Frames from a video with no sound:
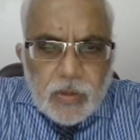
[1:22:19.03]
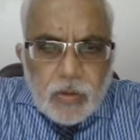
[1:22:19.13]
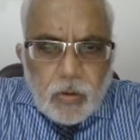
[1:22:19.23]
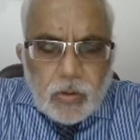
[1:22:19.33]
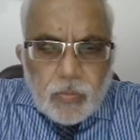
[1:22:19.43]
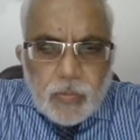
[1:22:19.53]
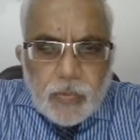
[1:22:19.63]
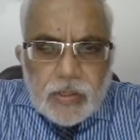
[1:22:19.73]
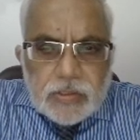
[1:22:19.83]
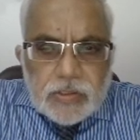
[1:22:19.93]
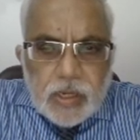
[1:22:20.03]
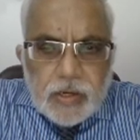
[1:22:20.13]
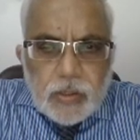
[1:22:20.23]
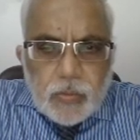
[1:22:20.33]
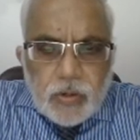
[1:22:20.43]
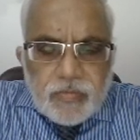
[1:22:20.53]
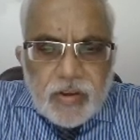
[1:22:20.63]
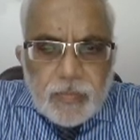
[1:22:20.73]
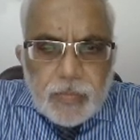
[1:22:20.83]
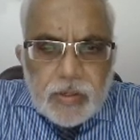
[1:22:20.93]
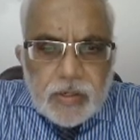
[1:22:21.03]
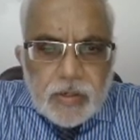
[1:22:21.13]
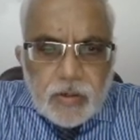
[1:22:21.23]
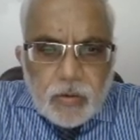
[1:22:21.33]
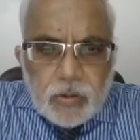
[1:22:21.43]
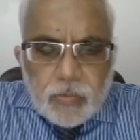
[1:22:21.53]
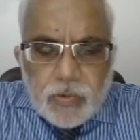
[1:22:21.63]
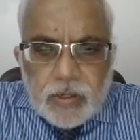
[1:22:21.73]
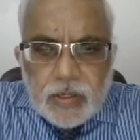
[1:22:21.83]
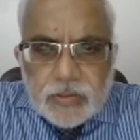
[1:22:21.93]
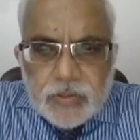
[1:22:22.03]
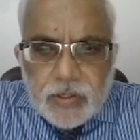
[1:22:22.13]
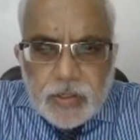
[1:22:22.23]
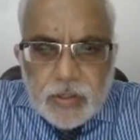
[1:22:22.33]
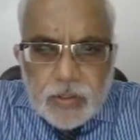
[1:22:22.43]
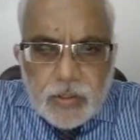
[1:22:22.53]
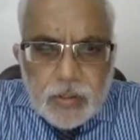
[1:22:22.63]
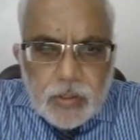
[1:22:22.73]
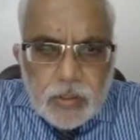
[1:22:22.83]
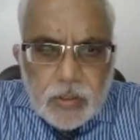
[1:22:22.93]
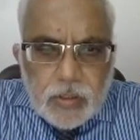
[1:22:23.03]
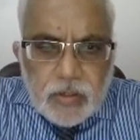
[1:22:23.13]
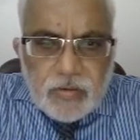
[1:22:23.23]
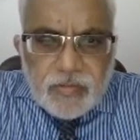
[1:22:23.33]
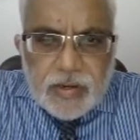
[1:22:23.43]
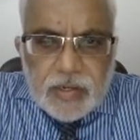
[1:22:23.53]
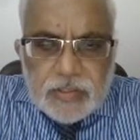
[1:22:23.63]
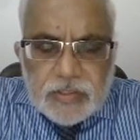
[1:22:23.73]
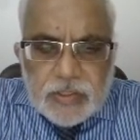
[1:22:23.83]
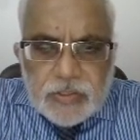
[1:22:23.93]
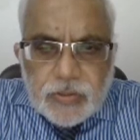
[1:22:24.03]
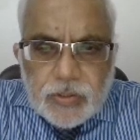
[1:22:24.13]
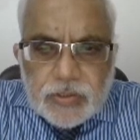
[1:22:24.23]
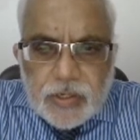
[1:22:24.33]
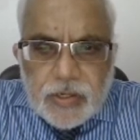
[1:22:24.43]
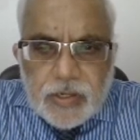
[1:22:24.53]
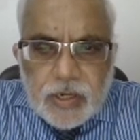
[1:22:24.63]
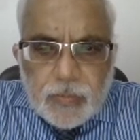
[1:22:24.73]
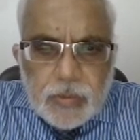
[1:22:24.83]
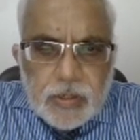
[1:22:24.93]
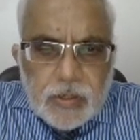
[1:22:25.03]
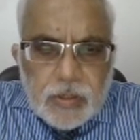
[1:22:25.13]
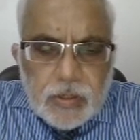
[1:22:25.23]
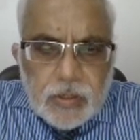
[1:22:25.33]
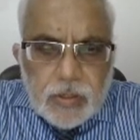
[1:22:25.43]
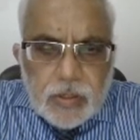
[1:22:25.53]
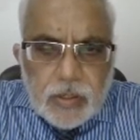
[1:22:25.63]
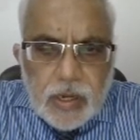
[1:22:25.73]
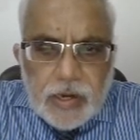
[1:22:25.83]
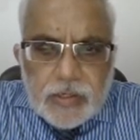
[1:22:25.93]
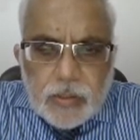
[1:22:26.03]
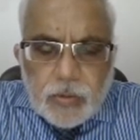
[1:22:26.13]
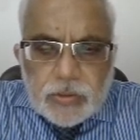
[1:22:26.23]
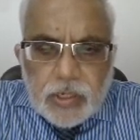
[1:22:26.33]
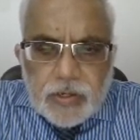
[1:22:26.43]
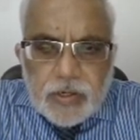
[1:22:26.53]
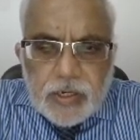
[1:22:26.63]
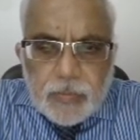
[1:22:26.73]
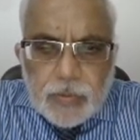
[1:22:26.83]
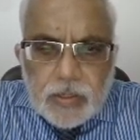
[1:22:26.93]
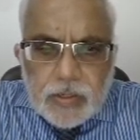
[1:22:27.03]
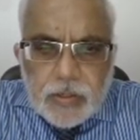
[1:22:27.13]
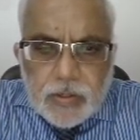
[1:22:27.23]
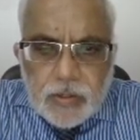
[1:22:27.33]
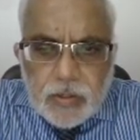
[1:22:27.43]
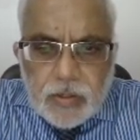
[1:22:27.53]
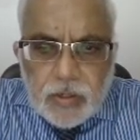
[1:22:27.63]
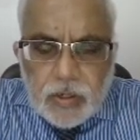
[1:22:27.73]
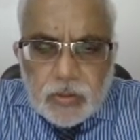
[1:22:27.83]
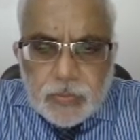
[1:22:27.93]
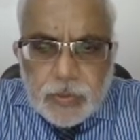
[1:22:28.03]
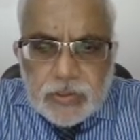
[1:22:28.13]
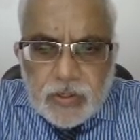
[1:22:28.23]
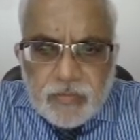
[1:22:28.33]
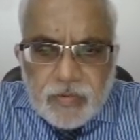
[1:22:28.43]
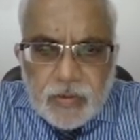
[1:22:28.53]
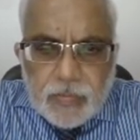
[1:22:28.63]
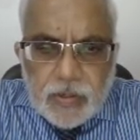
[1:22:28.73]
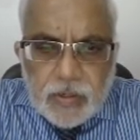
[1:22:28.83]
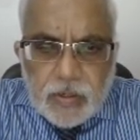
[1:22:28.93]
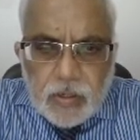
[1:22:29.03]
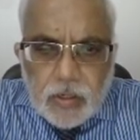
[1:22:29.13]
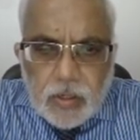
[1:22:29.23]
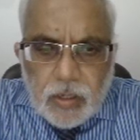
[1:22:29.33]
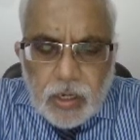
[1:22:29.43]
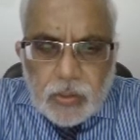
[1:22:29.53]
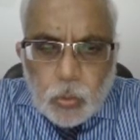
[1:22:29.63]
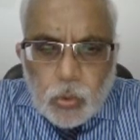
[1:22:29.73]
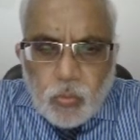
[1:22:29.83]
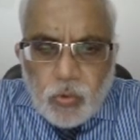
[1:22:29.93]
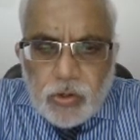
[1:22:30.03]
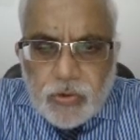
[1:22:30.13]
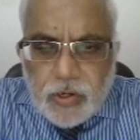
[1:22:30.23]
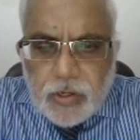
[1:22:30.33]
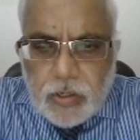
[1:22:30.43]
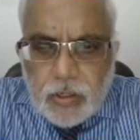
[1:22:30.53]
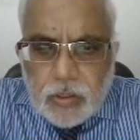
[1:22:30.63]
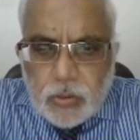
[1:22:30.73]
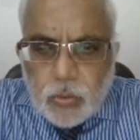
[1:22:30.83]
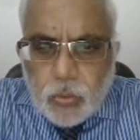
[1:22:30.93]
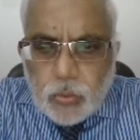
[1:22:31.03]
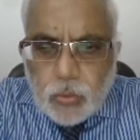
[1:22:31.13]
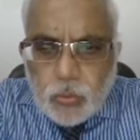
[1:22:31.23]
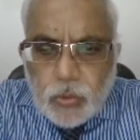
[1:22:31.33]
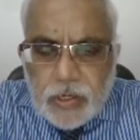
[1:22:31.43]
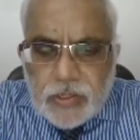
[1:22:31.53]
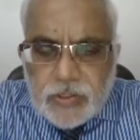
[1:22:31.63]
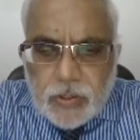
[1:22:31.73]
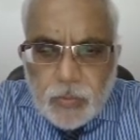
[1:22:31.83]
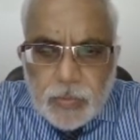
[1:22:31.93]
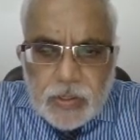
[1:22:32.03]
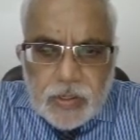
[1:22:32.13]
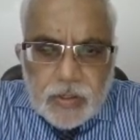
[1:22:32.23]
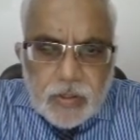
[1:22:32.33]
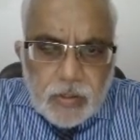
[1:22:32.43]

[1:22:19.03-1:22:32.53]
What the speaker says: Automobiles, 125 billion, automobile industry. Finance and insurance, 110 billion. IT goods, 108 billion. Aerospace, 105 billion. And total world trade, 2280 billion.